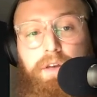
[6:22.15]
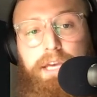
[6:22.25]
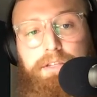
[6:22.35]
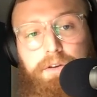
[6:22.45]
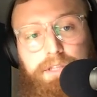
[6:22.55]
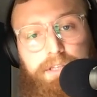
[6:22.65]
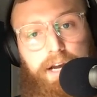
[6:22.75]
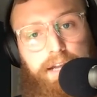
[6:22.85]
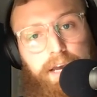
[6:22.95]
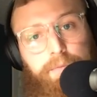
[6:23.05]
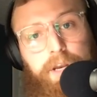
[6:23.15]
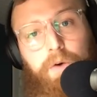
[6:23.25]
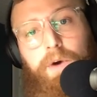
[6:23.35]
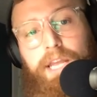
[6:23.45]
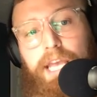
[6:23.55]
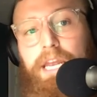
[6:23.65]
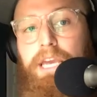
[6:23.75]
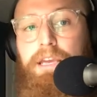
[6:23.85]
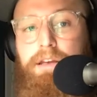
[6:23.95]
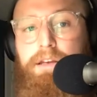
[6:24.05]
Okay, so it's not that we don't want
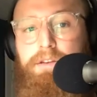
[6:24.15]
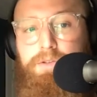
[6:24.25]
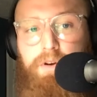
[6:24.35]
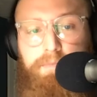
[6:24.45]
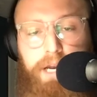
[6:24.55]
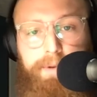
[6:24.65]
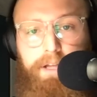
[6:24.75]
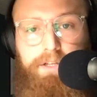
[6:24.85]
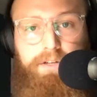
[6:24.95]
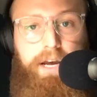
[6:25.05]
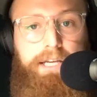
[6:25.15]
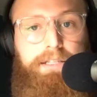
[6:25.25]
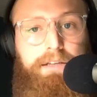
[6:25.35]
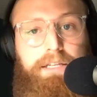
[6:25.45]
any sort of metabolic stress,